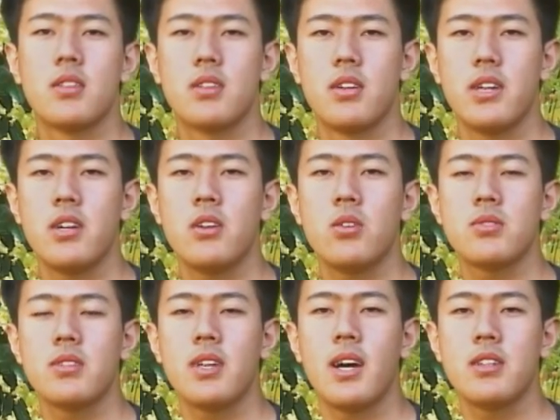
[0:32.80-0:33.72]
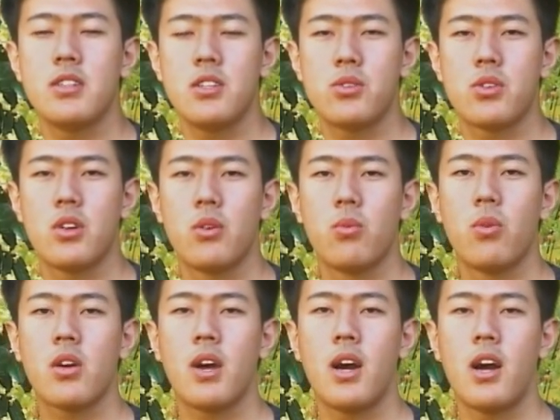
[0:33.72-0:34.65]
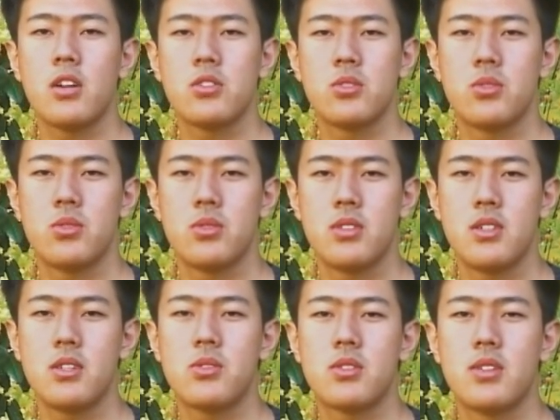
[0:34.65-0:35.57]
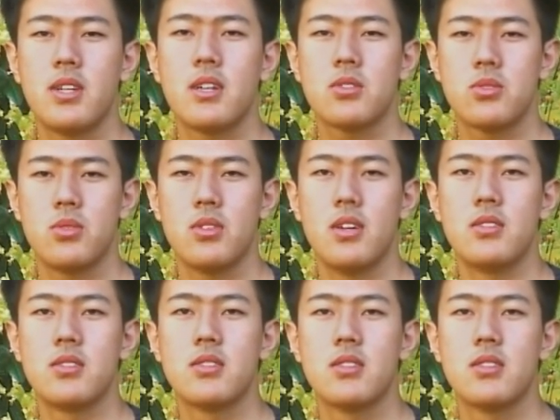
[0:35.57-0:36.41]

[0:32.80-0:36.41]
The ALCI teacher work hard to teach their students.